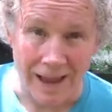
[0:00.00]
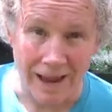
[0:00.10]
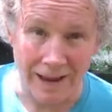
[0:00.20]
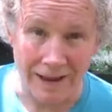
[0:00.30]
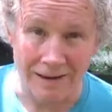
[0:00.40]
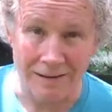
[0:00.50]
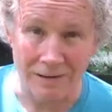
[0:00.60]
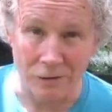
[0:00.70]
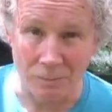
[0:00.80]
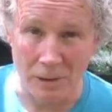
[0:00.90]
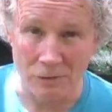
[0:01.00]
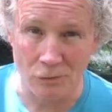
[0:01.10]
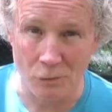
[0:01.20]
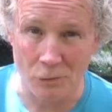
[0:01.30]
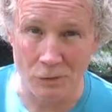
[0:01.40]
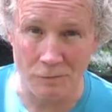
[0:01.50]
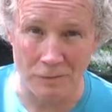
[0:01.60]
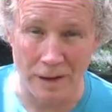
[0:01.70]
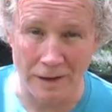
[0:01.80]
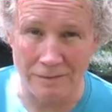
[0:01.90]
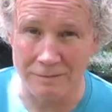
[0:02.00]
And the space grew for that